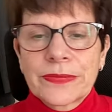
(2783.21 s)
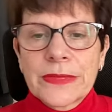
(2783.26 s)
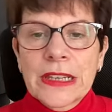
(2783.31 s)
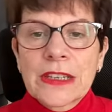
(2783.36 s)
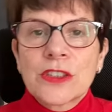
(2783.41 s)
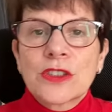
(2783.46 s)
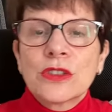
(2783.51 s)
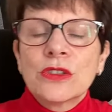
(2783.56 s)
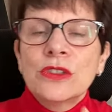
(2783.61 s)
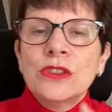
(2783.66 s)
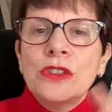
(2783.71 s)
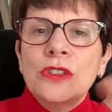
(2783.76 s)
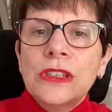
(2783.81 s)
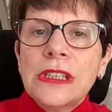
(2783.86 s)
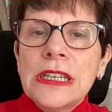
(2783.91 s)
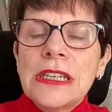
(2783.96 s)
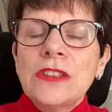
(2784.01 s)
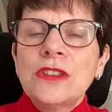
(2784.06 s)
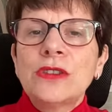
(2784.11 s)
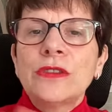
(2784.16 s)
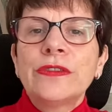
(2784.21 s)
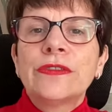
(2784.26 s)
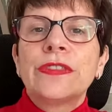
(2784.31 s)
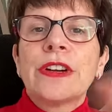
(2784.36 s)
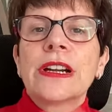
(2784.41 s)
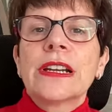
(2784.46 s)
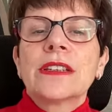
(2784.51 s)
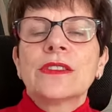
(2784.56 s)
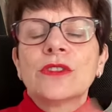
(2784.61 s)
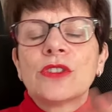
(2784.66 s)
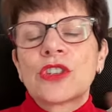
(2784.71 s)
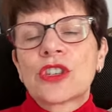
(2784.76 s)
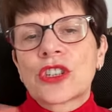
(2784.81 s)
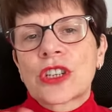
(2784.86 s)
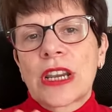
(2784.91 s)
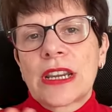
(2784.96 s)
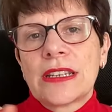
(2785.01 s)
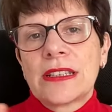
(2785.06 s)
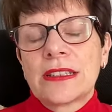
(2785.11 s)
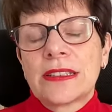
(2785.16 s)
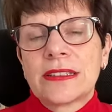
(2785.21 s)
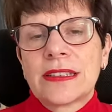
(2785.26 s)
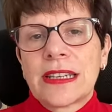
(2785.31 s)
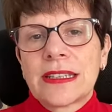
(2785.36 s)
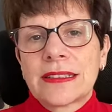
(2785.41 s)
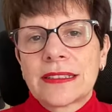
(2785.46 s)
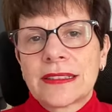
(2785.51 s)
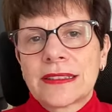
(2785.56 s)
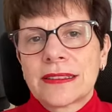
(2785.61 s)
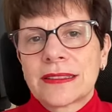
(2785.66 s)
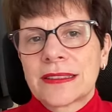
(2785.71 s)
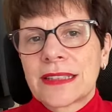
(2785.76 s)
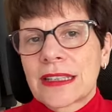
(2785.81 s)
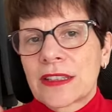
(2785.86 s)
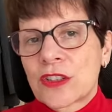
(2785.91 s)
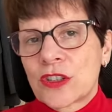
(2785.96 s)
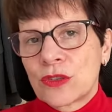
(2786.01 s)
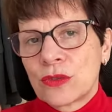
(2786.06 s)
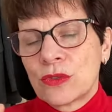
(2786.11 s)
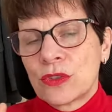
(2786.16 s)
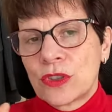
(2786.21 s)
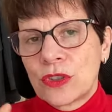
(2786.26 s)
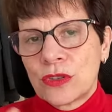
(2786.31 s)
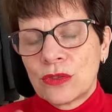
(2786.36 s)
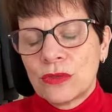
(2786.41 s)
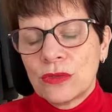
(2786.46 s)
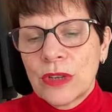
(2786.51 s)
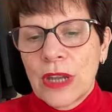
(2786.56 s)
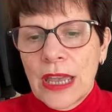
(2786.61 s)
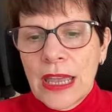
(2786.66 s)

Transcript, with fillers: So you need to find the shades that that suit you.